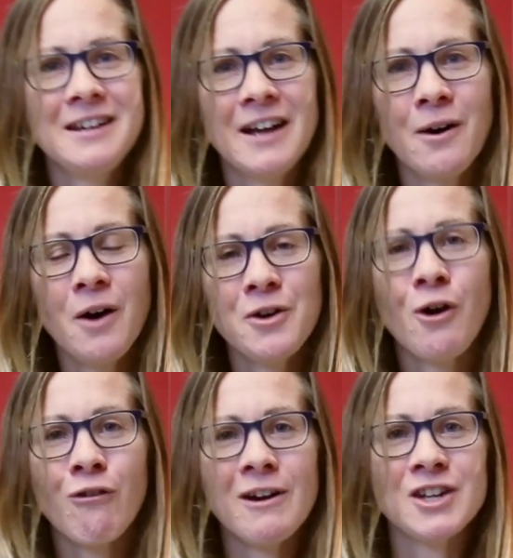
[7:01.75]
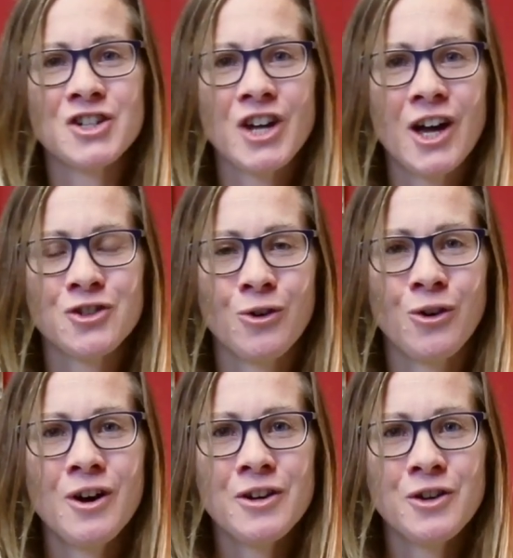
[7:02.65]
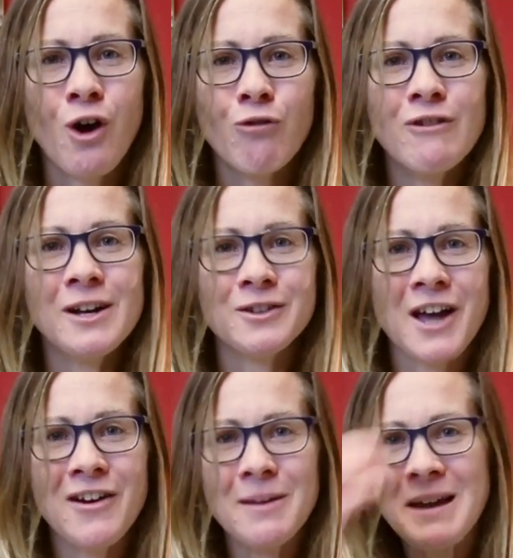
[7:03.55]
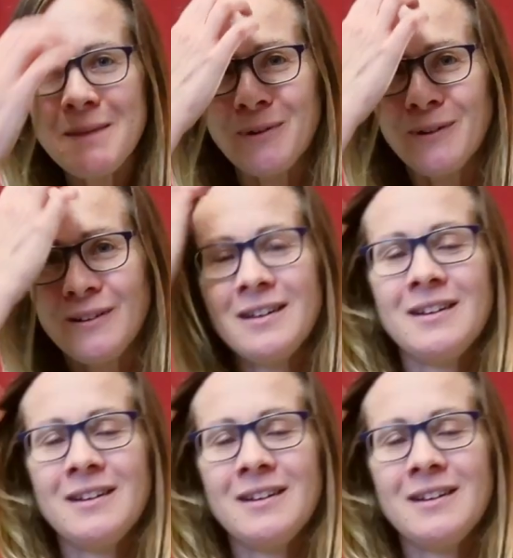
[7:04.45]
know, oh, you're not really a church, or you're not really God's holy people.